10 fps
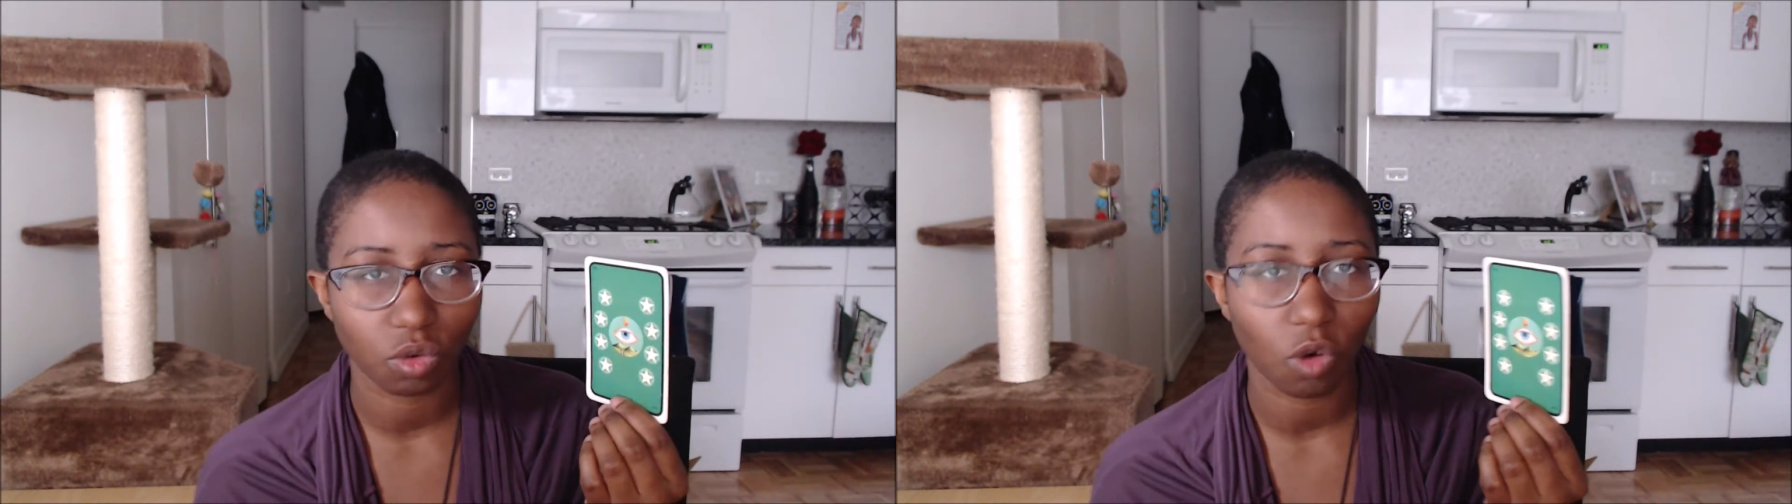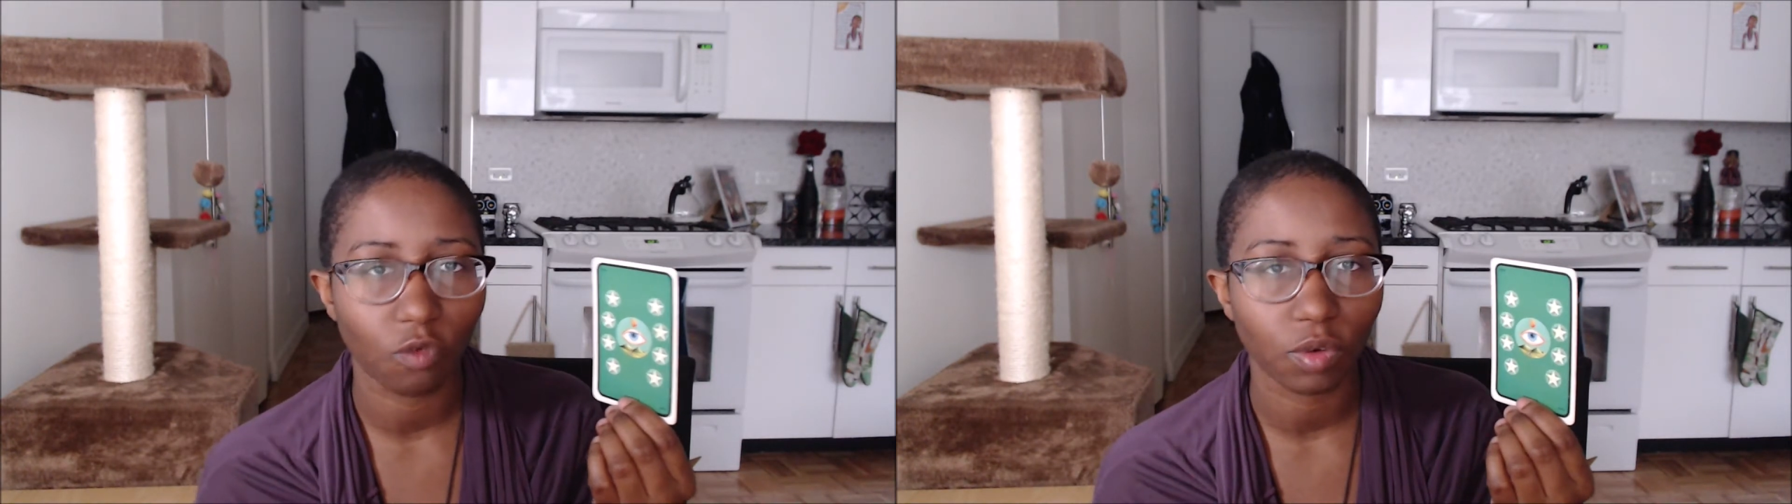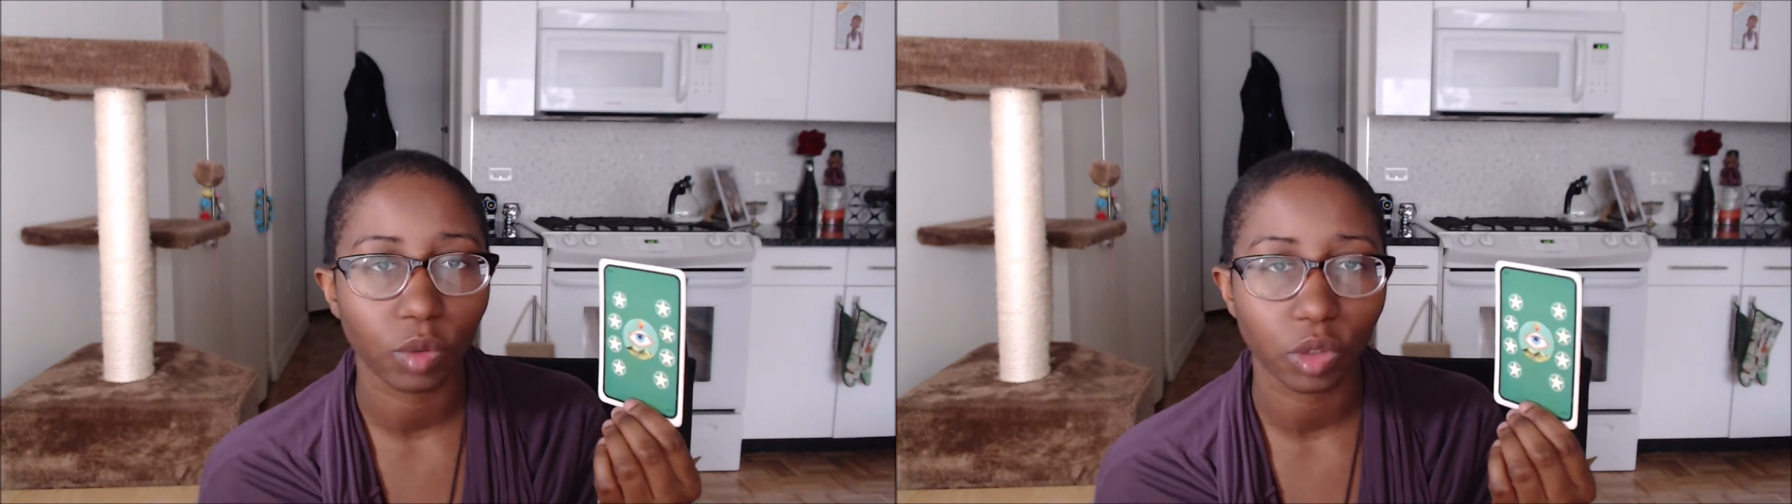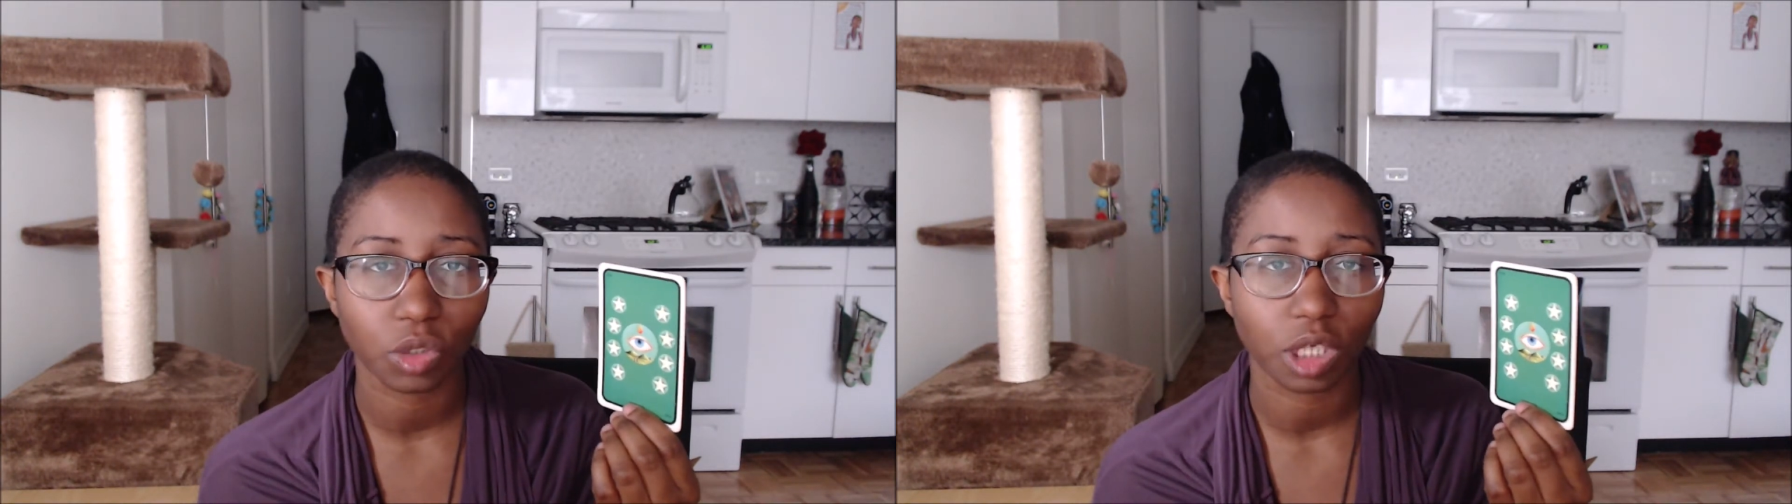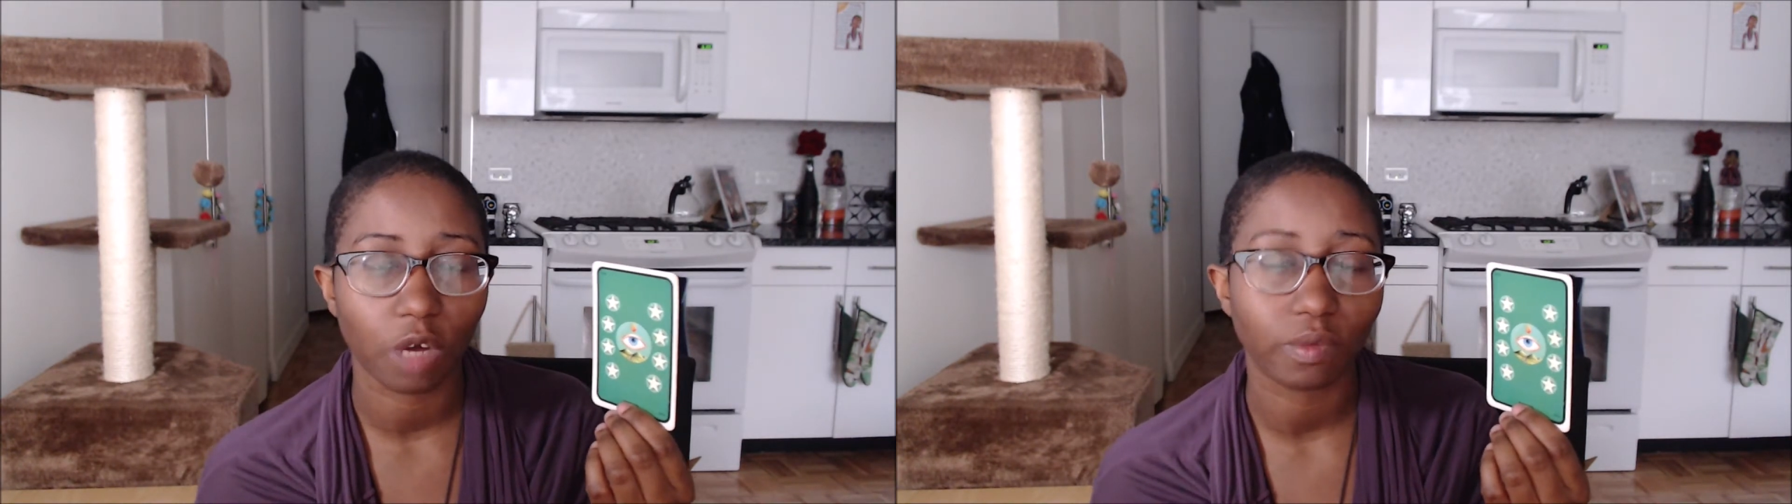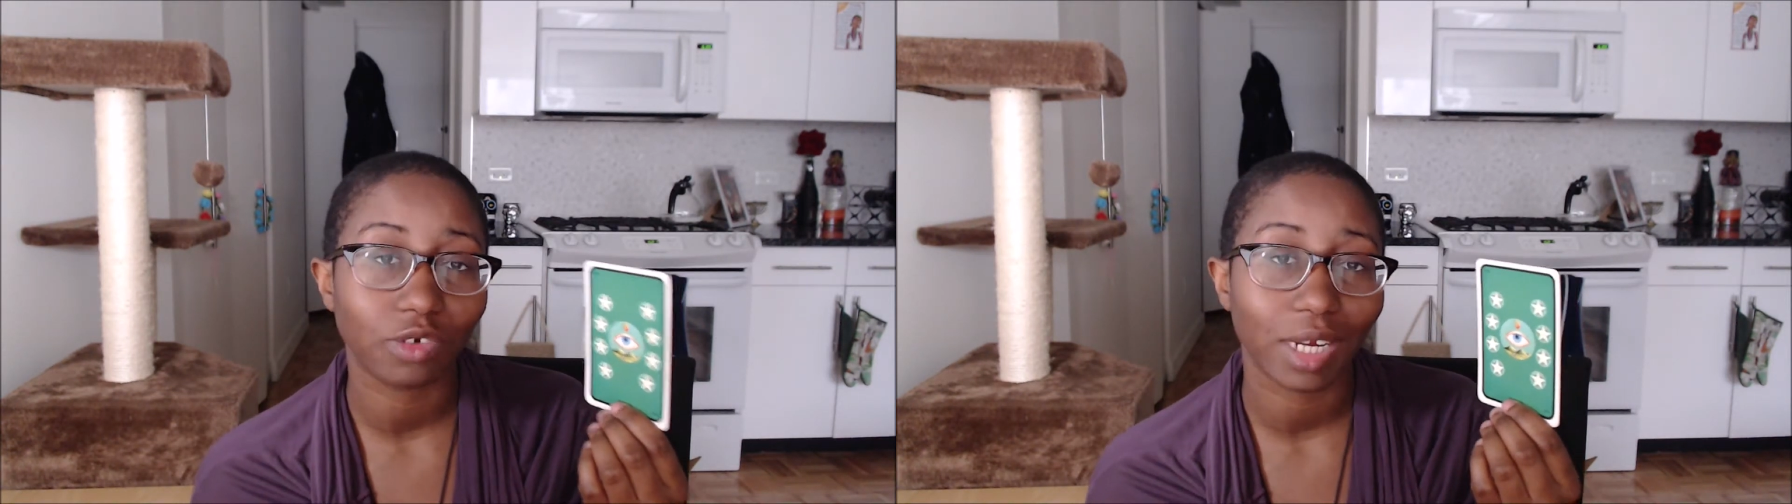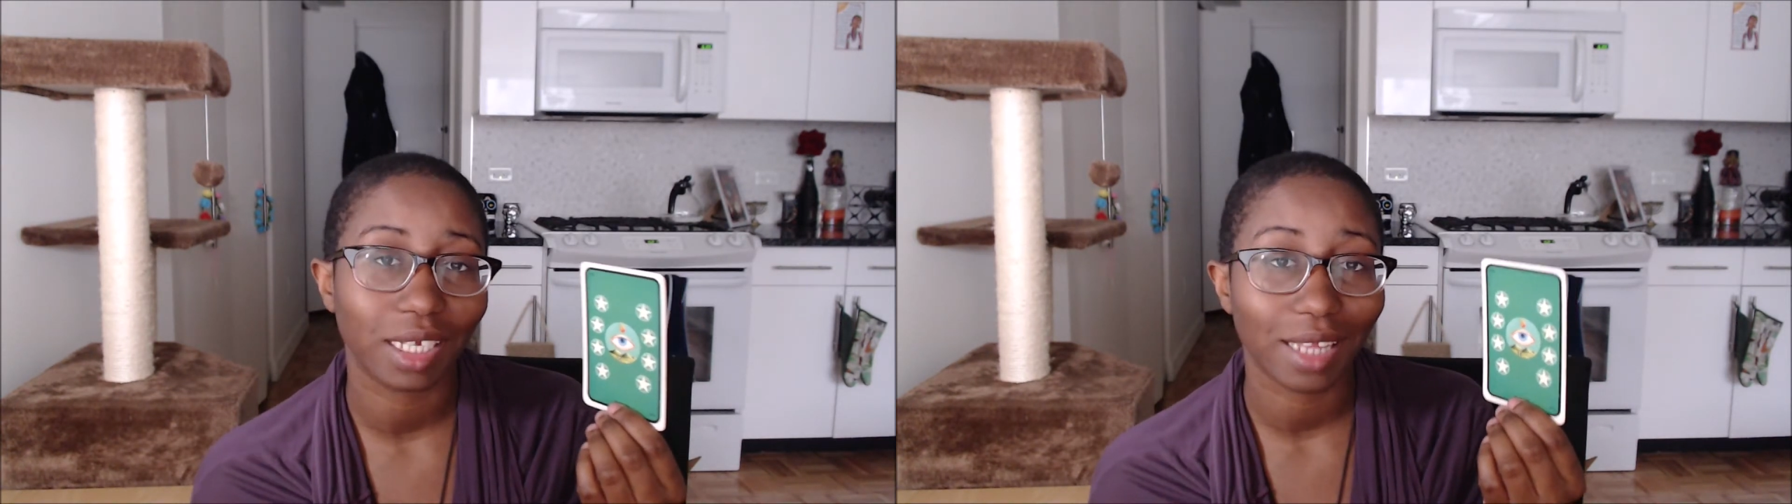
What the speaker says: overwork yourself to try to get